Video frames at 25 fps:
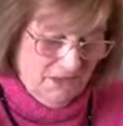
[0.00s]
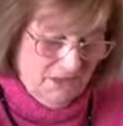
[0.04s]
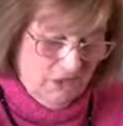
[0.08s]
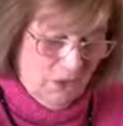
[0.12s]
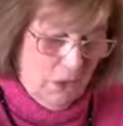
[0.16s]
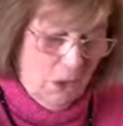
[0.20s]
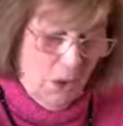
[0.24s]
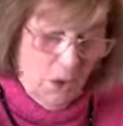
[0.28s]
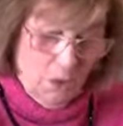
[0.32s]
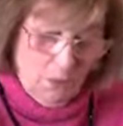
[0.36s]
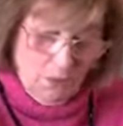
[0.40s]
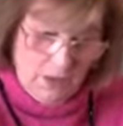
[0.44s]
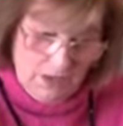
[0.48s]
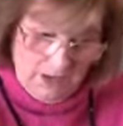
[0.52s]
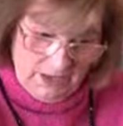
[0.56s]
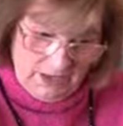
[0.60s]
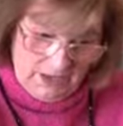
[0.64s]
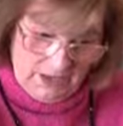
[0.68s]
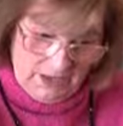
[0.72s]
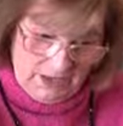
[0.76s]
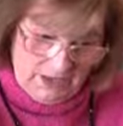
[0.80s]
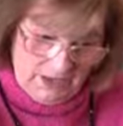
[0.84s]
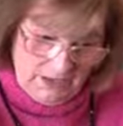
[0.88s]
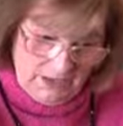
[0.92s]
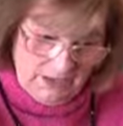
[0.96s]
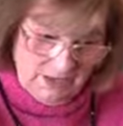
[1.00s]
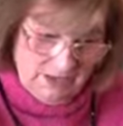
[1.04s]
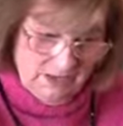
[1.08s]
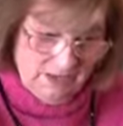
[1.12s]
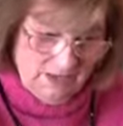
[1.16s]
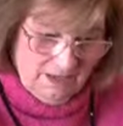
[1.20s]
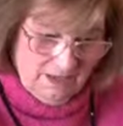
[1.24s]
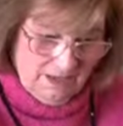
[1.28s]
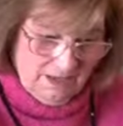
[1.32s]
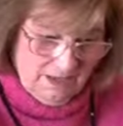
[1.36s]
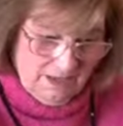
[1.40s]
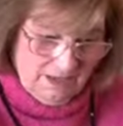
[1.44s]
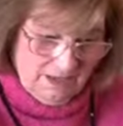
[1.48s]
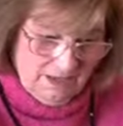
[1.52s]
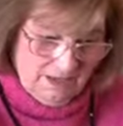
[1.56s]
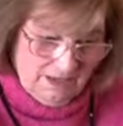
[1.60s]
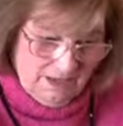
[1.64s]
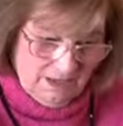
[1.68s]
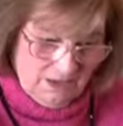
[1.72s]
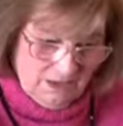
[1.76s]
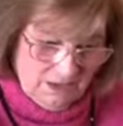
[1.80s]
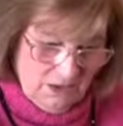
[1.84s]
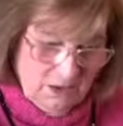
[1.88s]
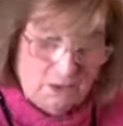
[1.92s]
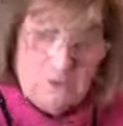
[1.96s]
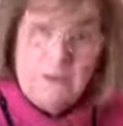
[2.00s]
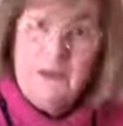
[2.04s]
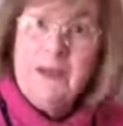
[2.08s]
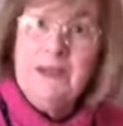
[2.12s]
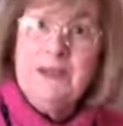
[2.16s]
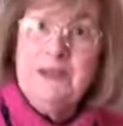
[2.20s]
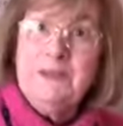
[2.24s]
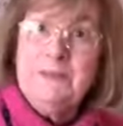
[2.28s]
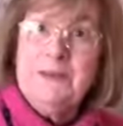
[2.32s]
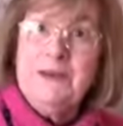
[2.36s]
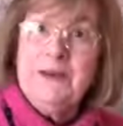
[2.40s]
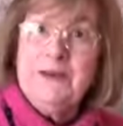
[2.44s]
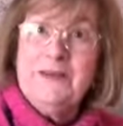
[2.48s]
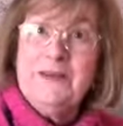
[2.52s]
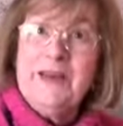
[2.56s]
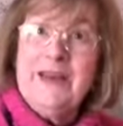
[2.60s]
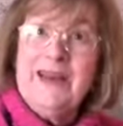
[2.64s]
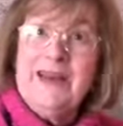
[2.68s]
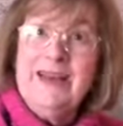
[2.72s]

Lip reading: Norway, so I'm pleased about